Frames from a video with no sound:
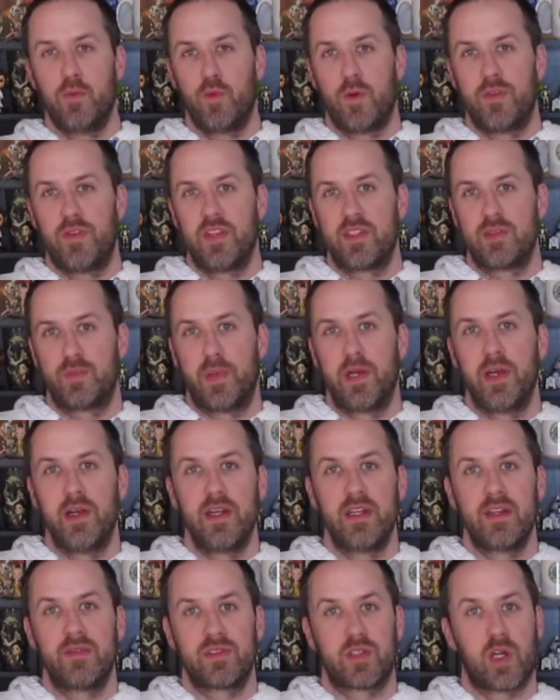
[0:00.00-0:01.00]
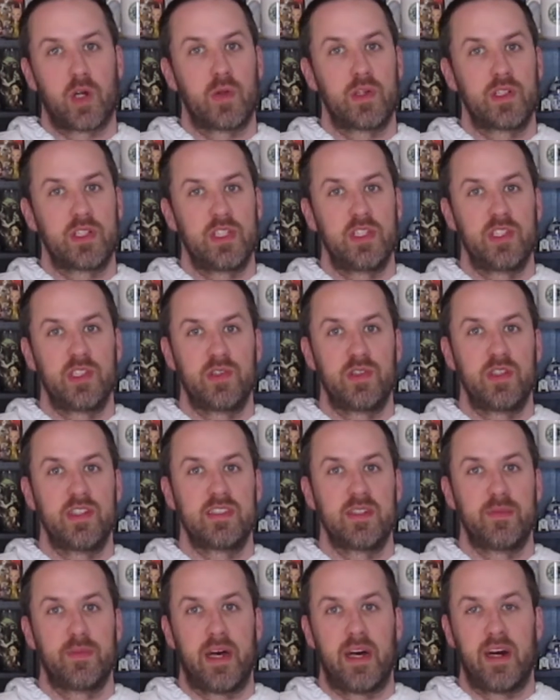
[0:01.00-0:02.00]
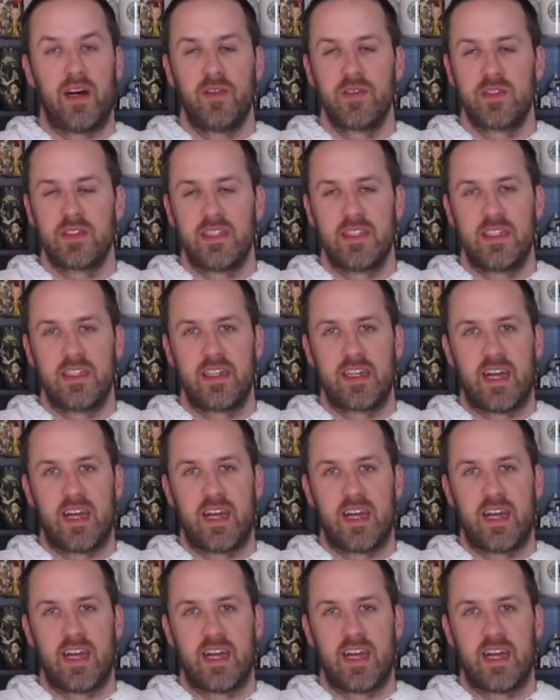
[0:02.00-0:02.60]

what this period of Star Wars history is about and